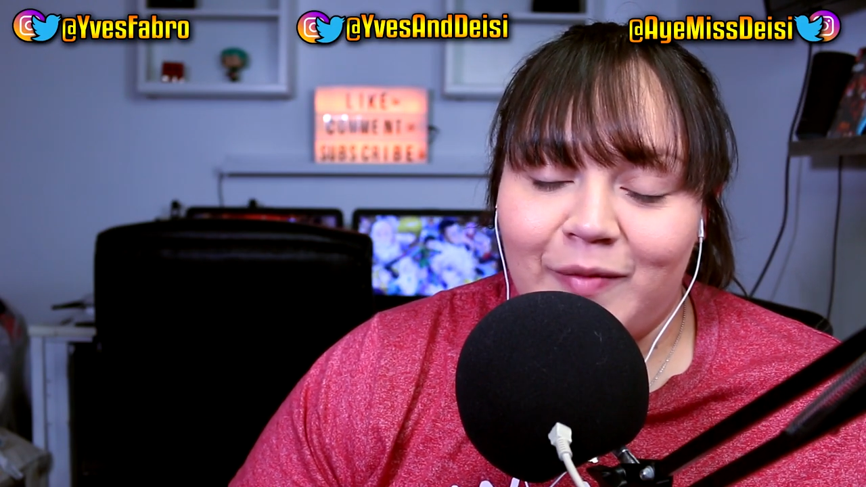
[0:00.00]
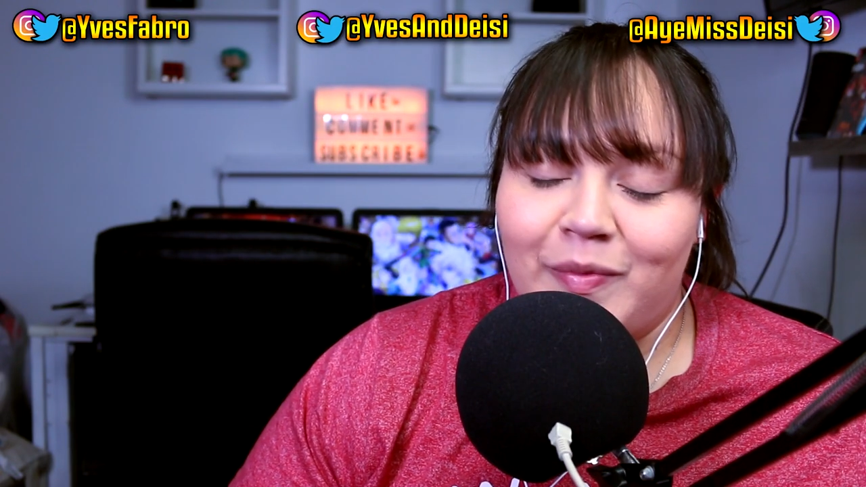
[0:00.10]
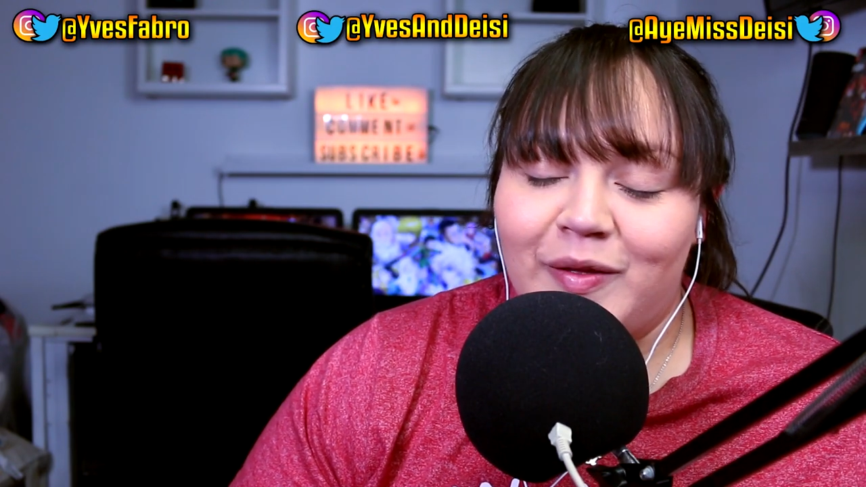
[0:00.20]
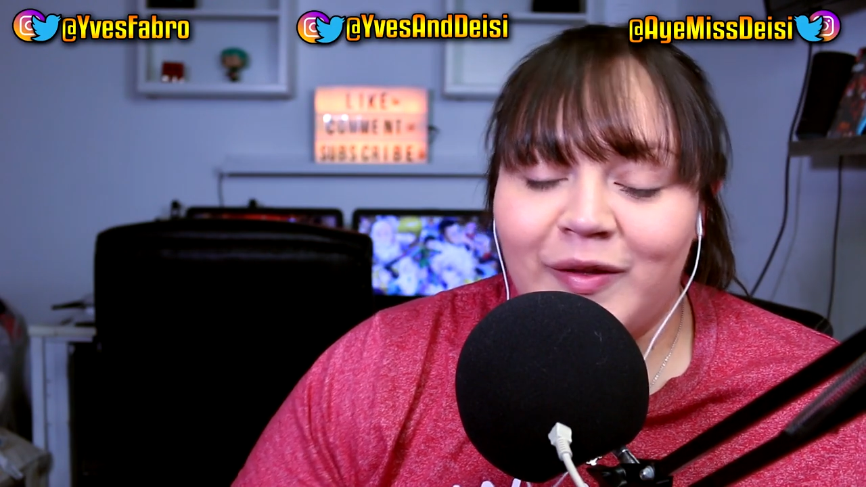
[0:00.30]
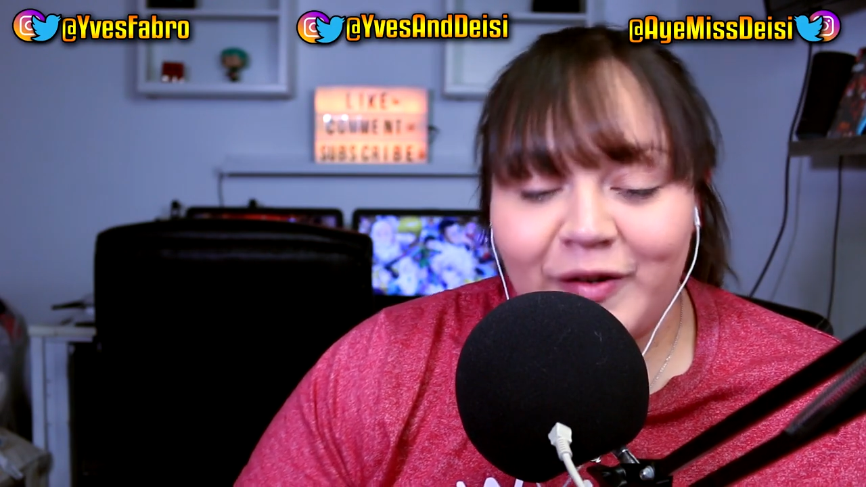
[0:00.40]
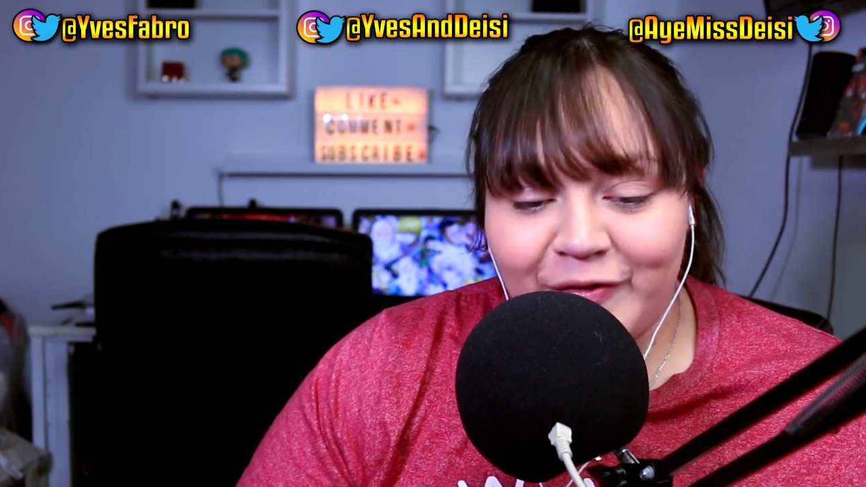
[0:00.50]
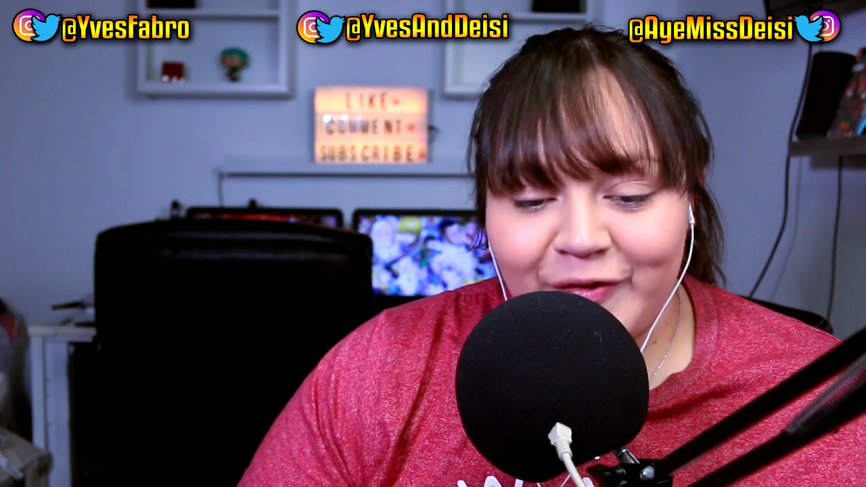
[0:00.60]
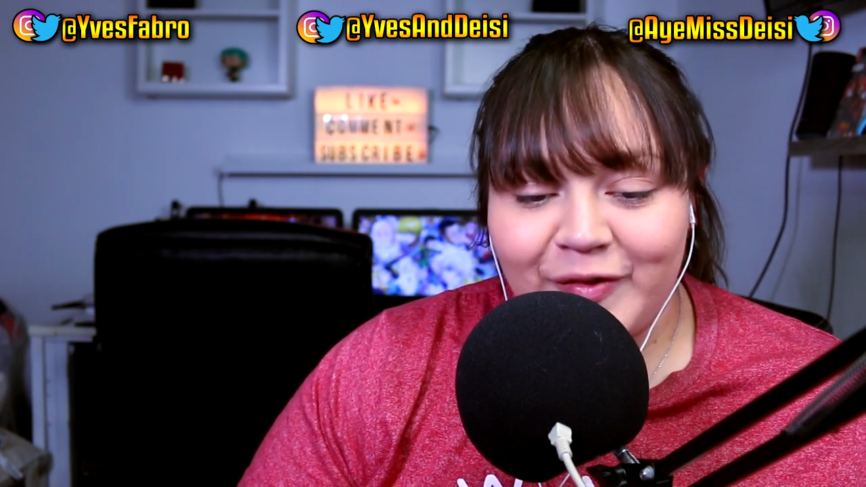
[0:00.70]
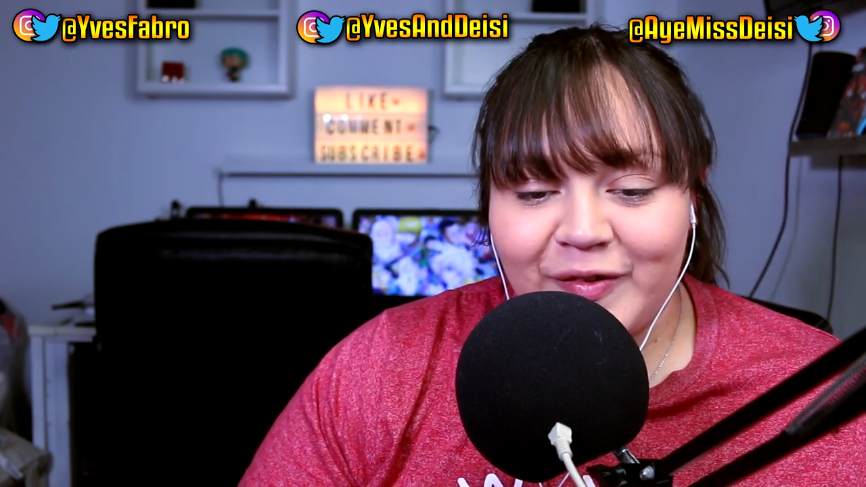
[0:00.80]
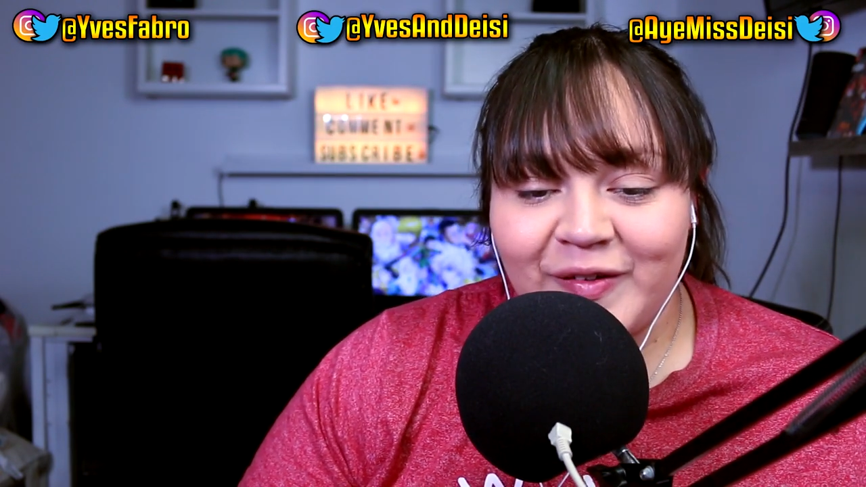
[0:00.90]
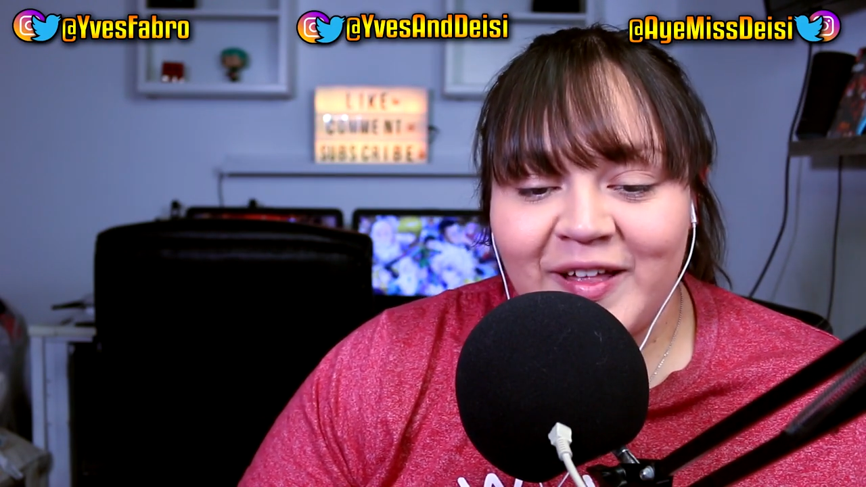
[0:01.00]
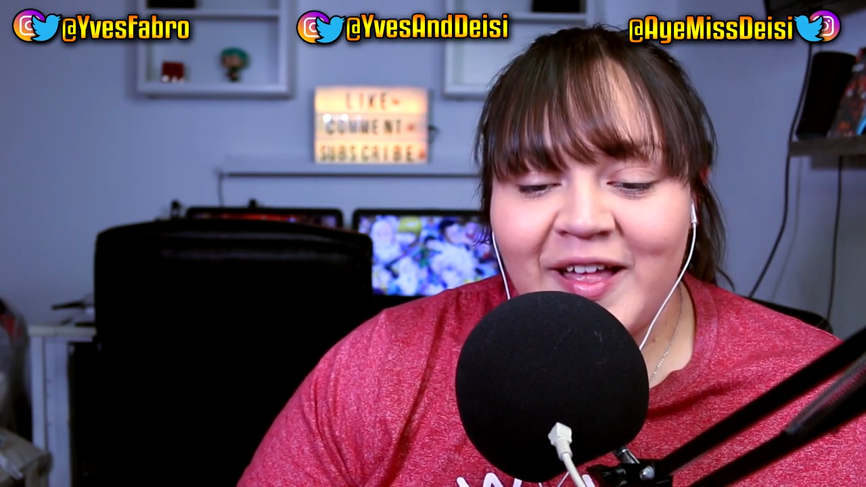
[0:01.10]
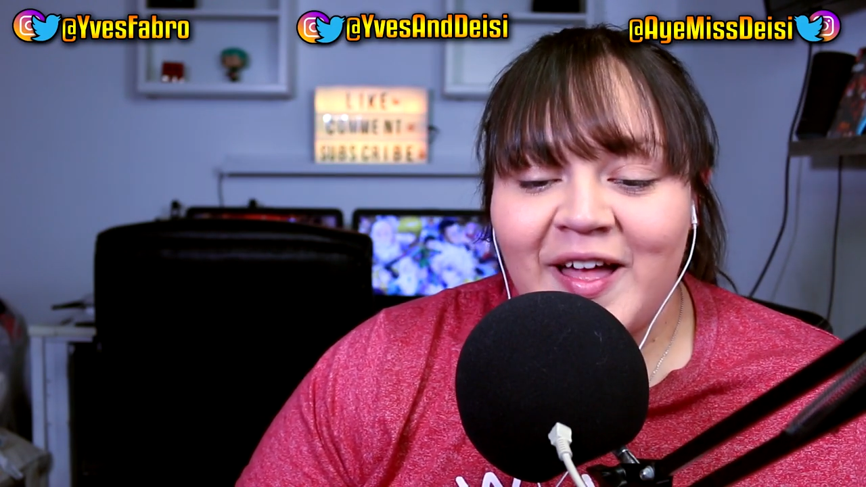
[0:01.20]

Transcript: beautiful.